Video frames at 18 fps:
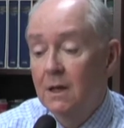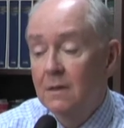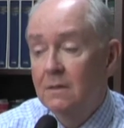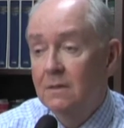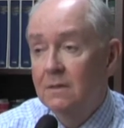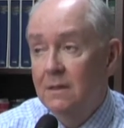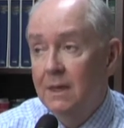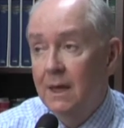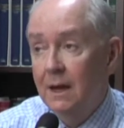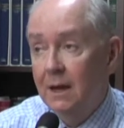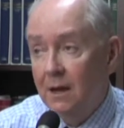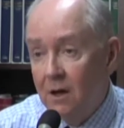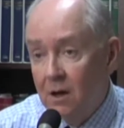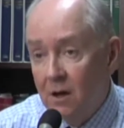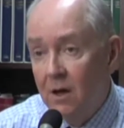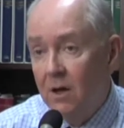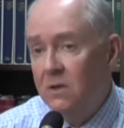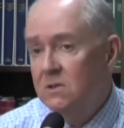that
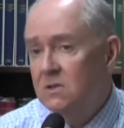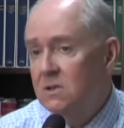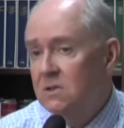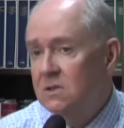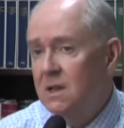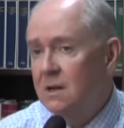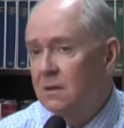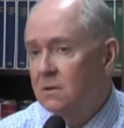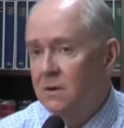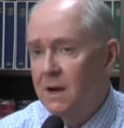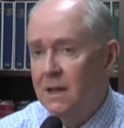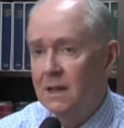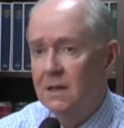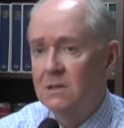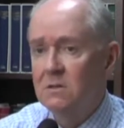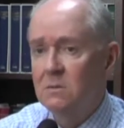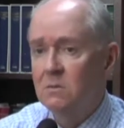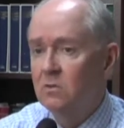causes Senator
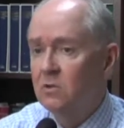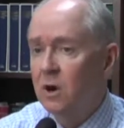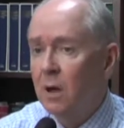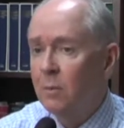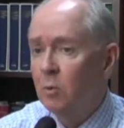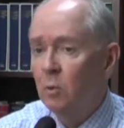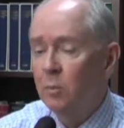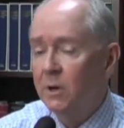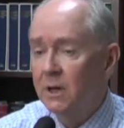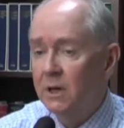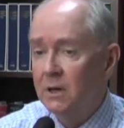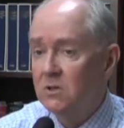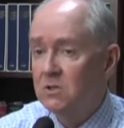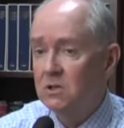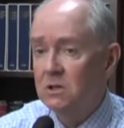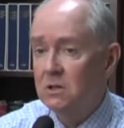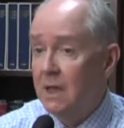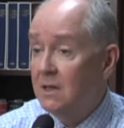Hagan some trouble,
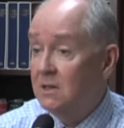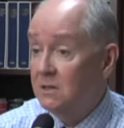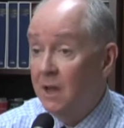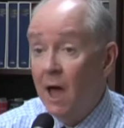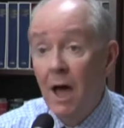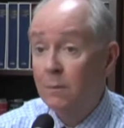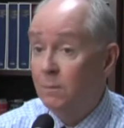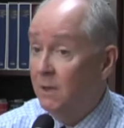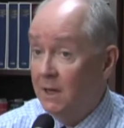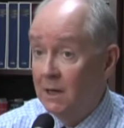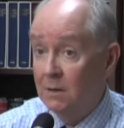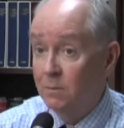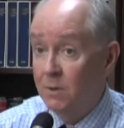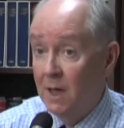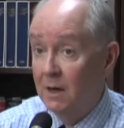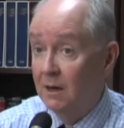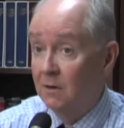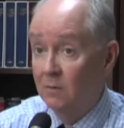because she has not been
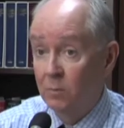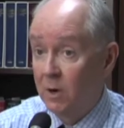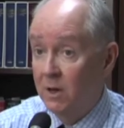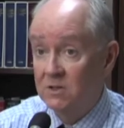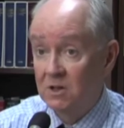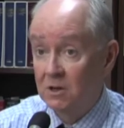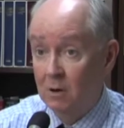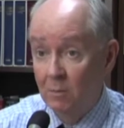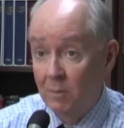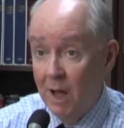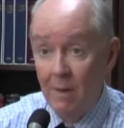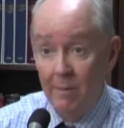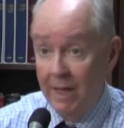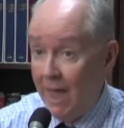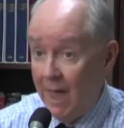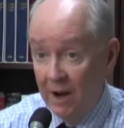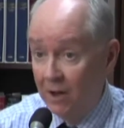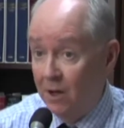independent of President
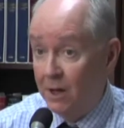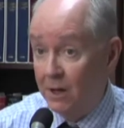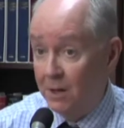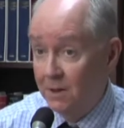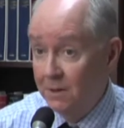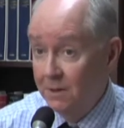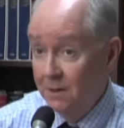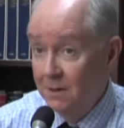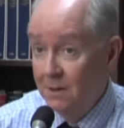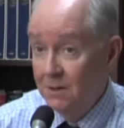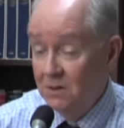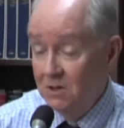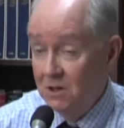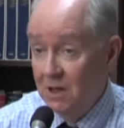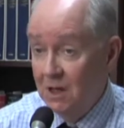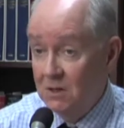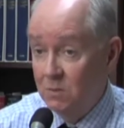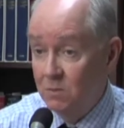Obama at all.
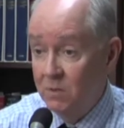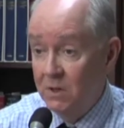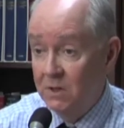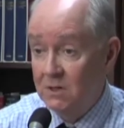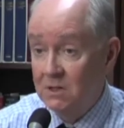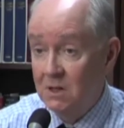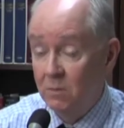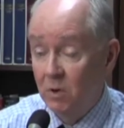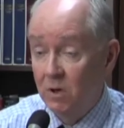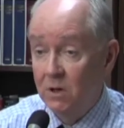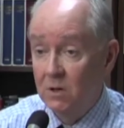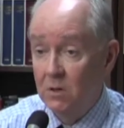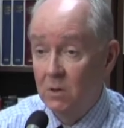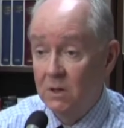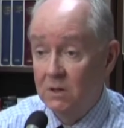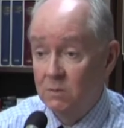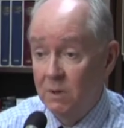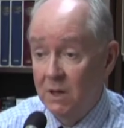She has been someone
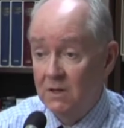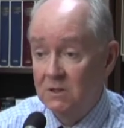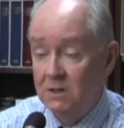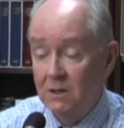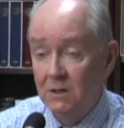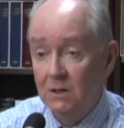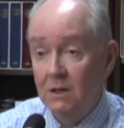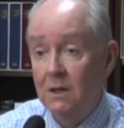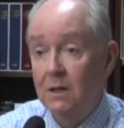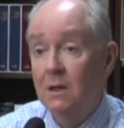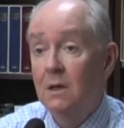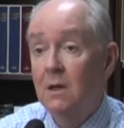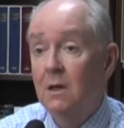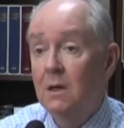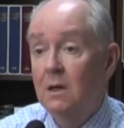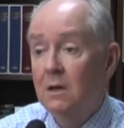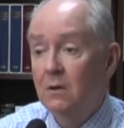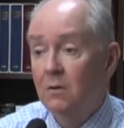who has basically
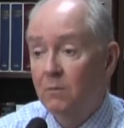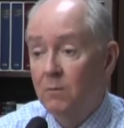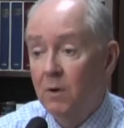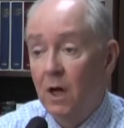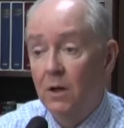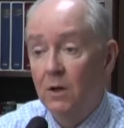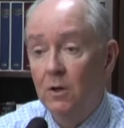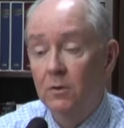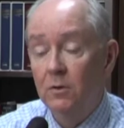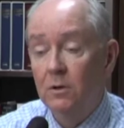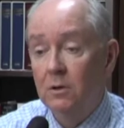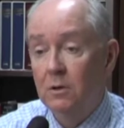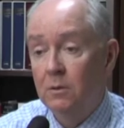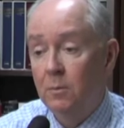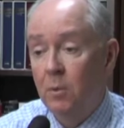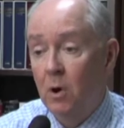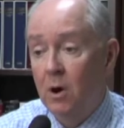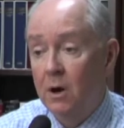followed
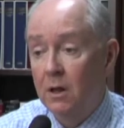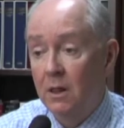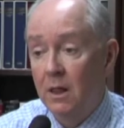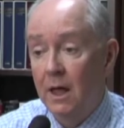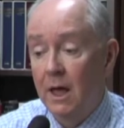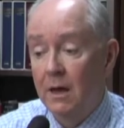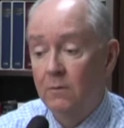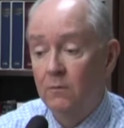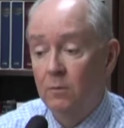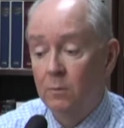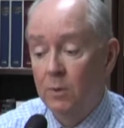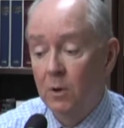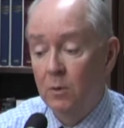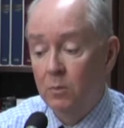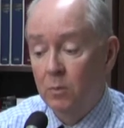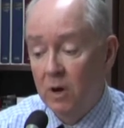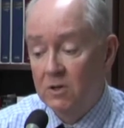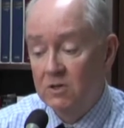the party line for
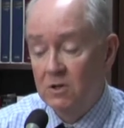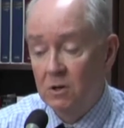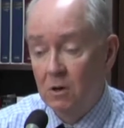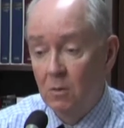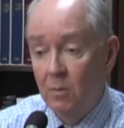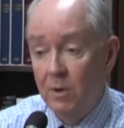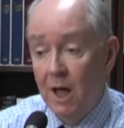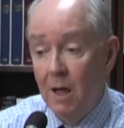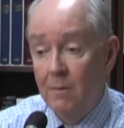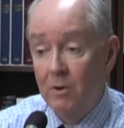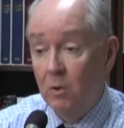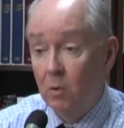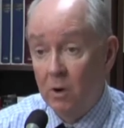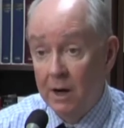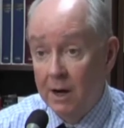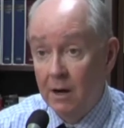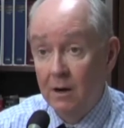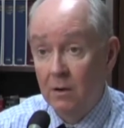both President Obama
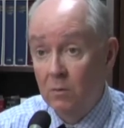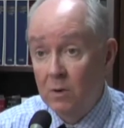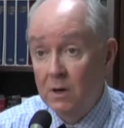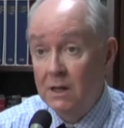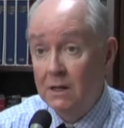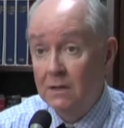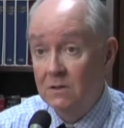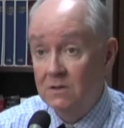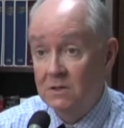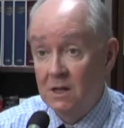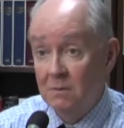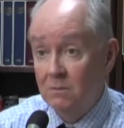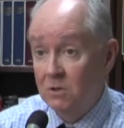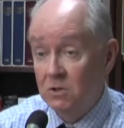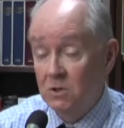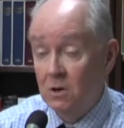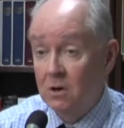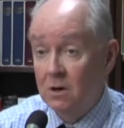or Harry Reid, the Senate
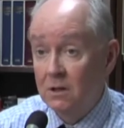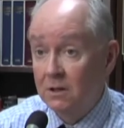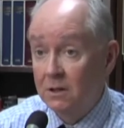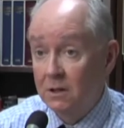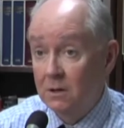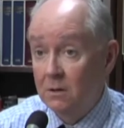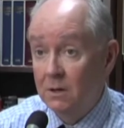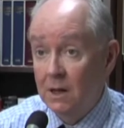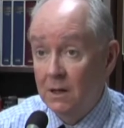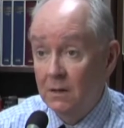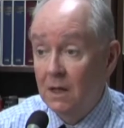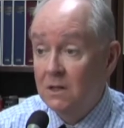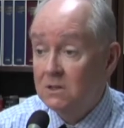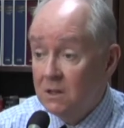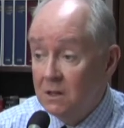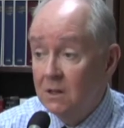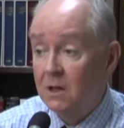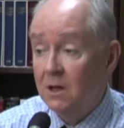Majority Leader, and
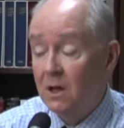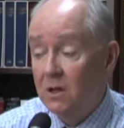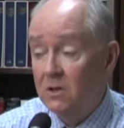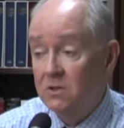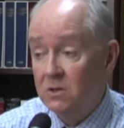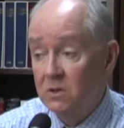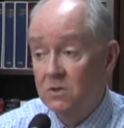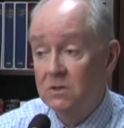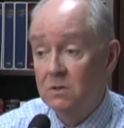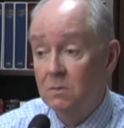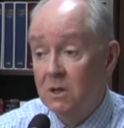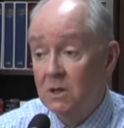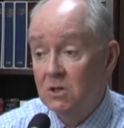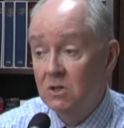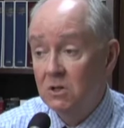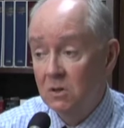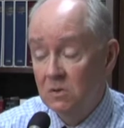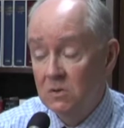that's going to cause her some
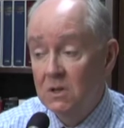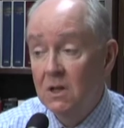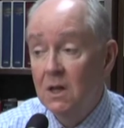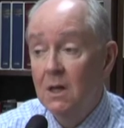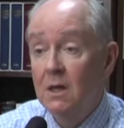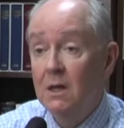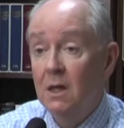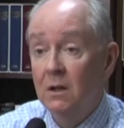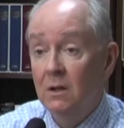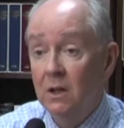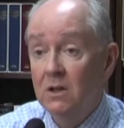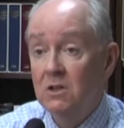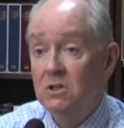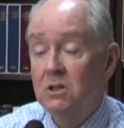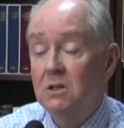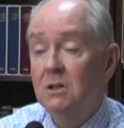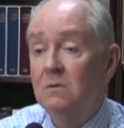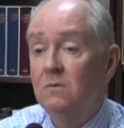issues unless
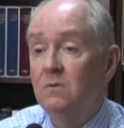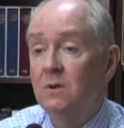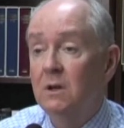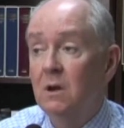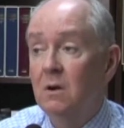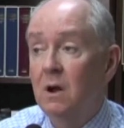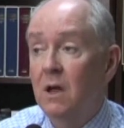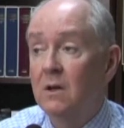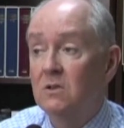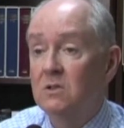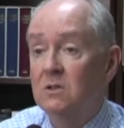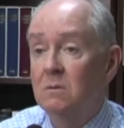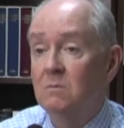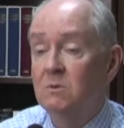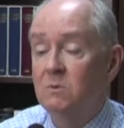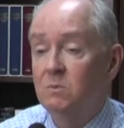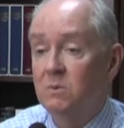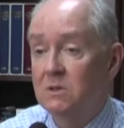she can figure out
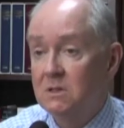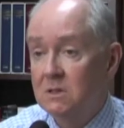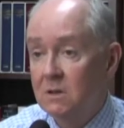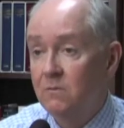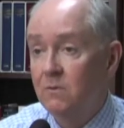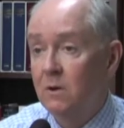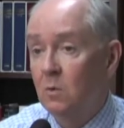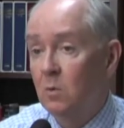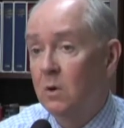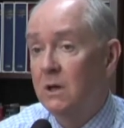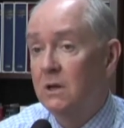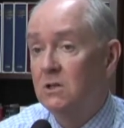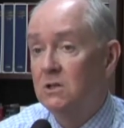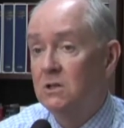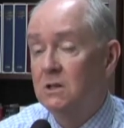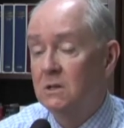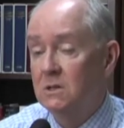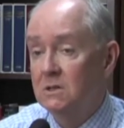some specific way
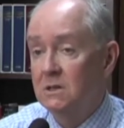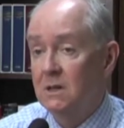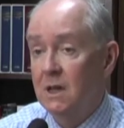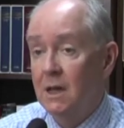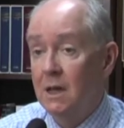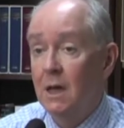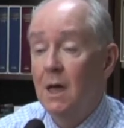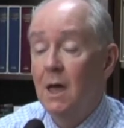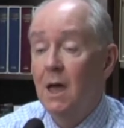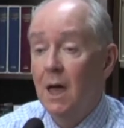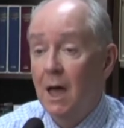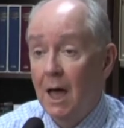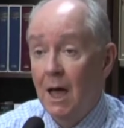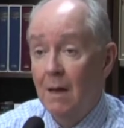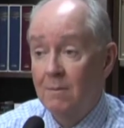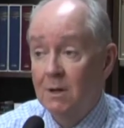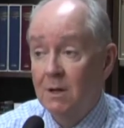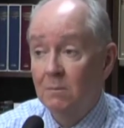she can say,
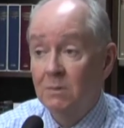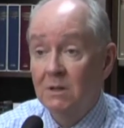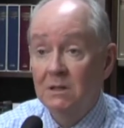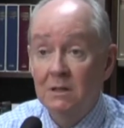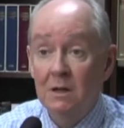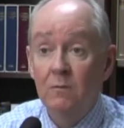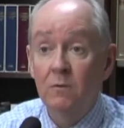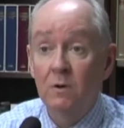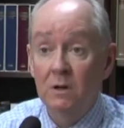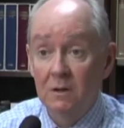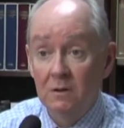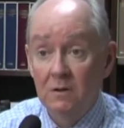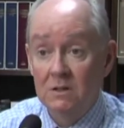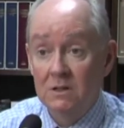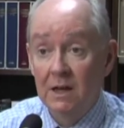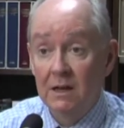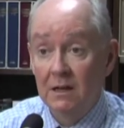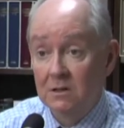I'm going to be different in the
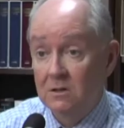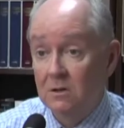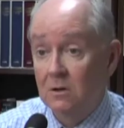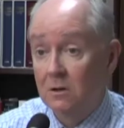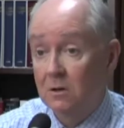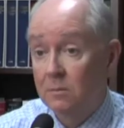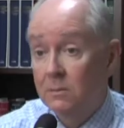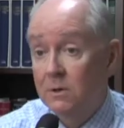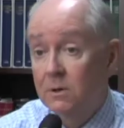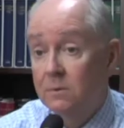second term.